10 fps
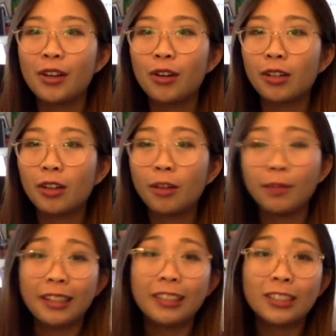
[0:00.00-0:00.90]
or
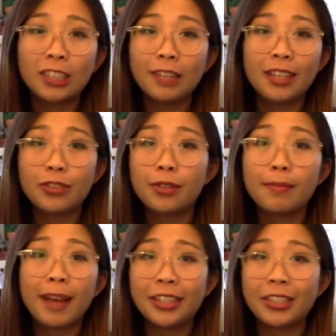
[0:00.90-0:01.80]
hopefully they'll serve as
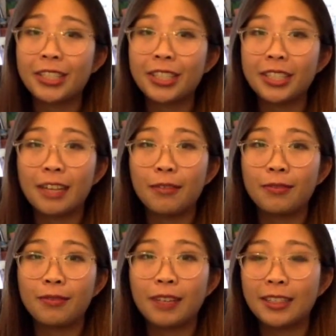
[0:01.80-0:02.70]
reminders if
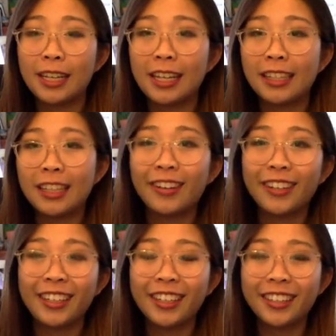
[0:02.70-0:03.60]
there's anything
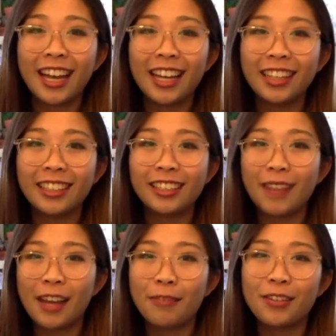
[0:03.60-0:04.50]
on here that you
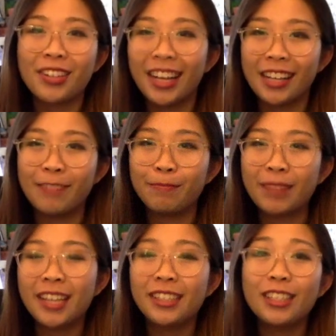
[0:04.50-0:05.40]
may have forgotten.
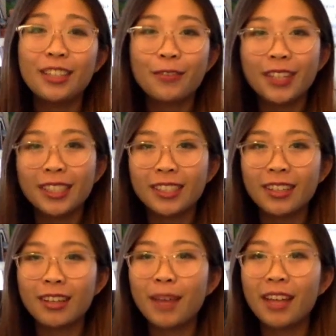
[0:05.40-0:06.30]
So the first
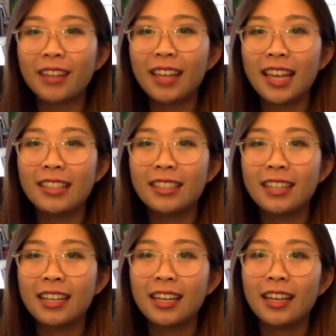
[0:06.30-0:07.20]
on my
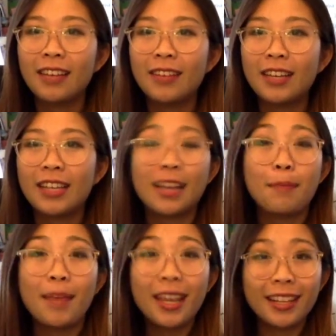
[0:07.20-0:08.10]
list, because
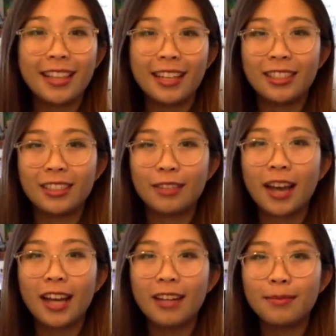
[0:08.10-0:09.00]
I made a list of
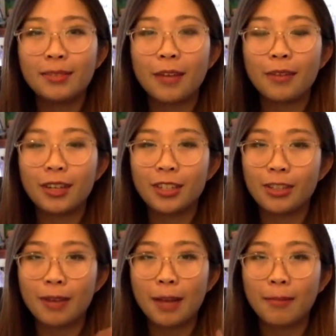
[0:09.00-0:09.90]
items I wanted
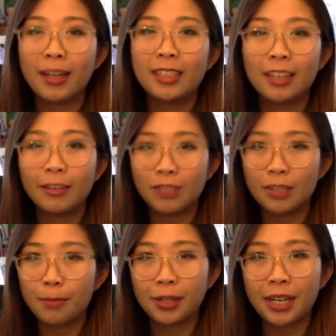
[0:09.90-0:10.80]
to remind myself
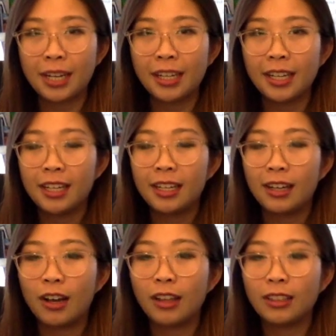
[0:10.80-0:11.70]
to bring
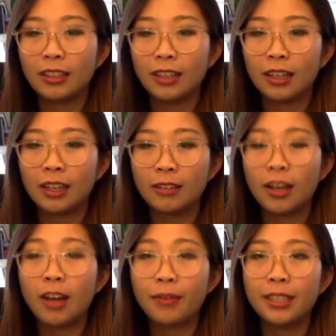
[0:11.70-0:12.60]
on
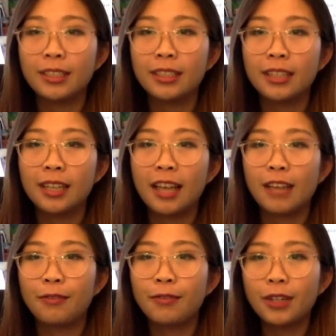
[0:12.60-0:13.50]
long runs,
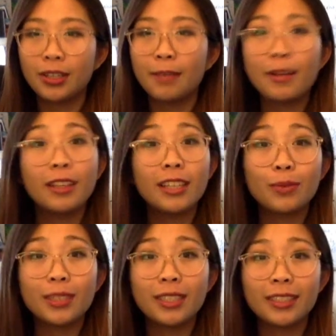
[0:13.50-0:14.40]
and the first on my
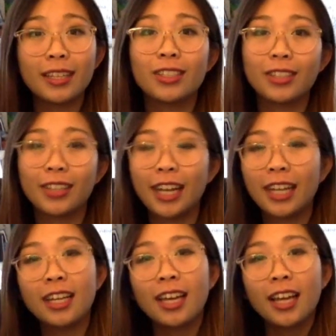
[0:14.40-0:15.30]
list was sunscreen.